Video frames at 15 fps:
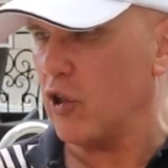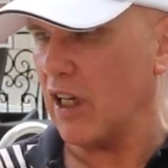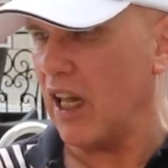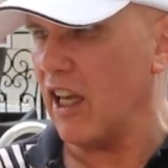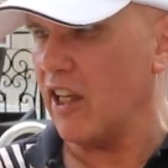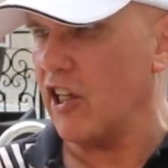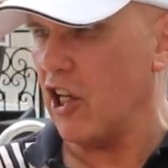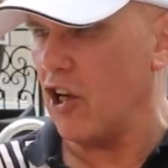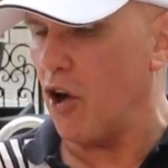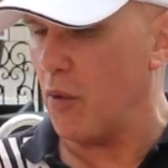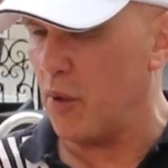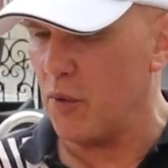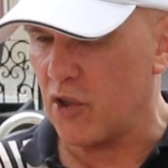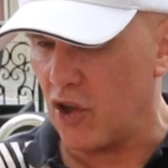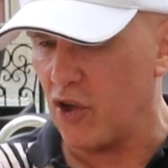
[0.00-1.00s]
Like, you know, it
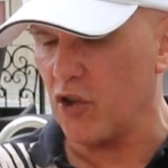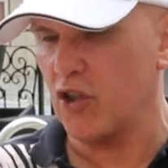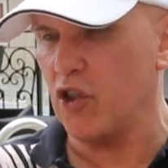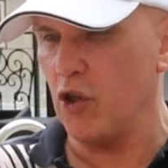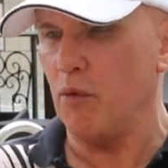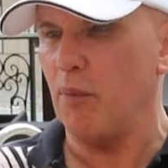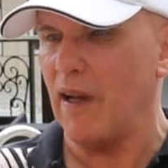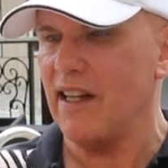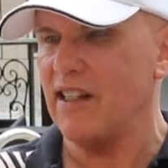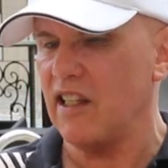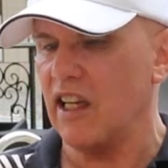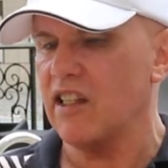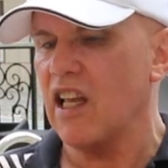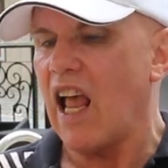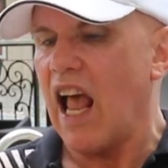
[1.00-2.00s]
was all too basics.